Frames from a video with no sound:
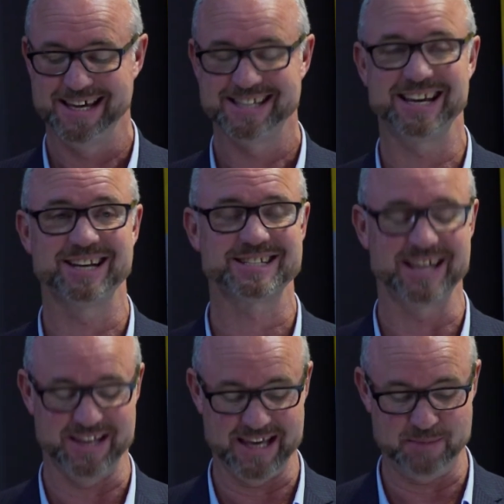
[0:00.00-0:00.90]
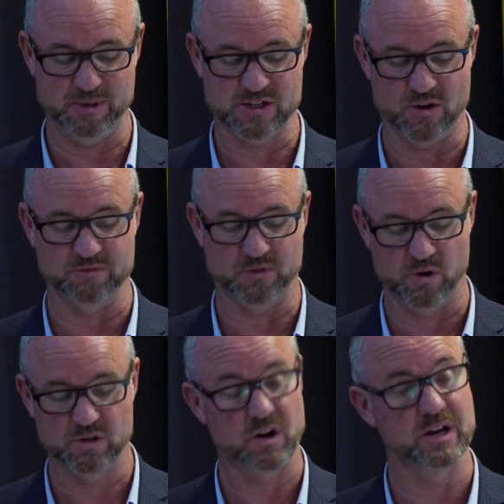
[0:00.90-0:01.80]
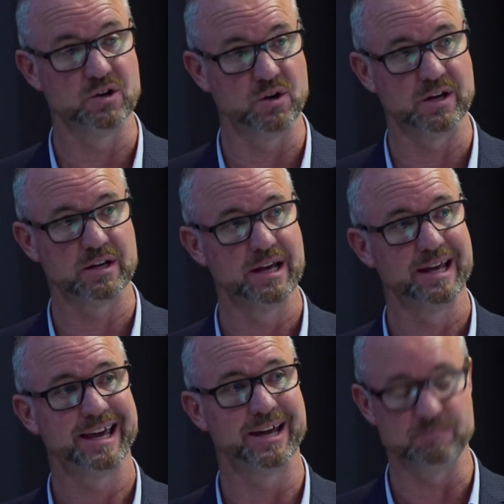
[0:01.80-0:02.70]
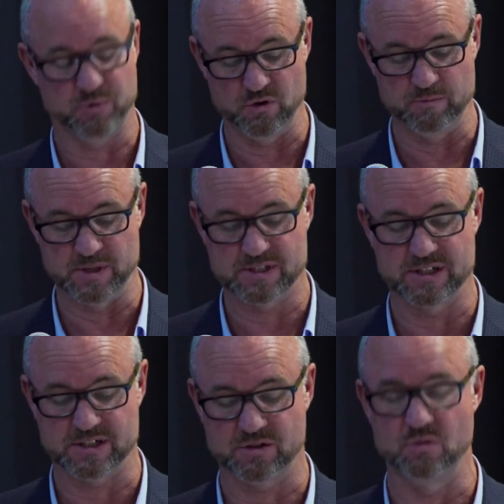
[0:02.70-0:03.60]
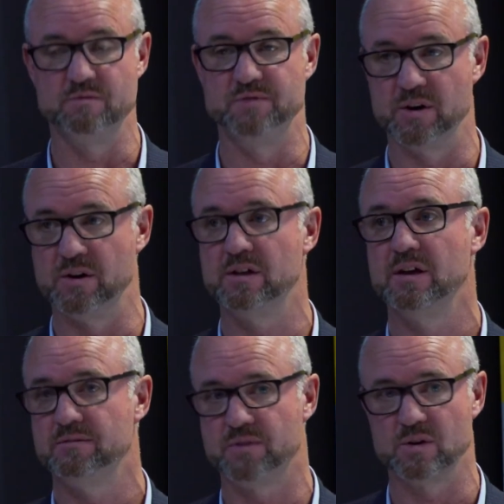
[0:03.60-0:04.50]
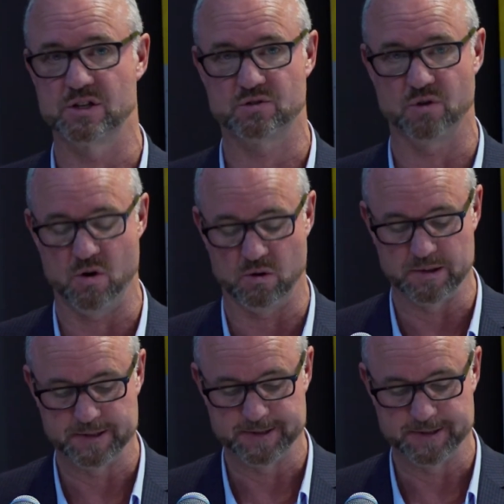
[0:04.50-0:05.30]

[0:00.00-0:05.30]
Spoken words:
tell us that the appetite for ongoing learning and improvements is still very, very strong.